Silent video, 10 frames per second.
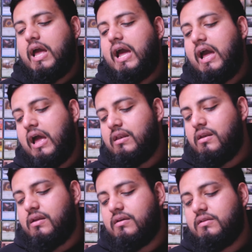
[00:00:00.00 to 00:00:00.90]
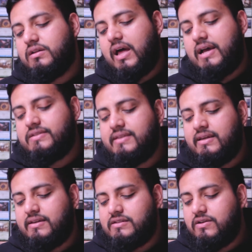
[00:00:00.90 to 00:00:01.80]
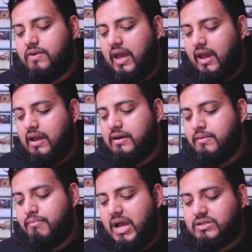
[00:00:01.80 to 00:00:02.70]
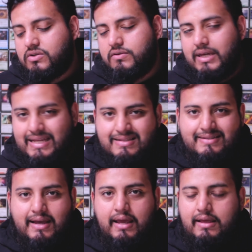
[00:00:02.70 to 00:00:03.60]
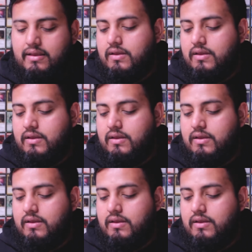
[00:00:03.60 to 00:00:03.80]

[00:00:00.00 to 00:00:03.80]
And the last thing is you gain magical insight.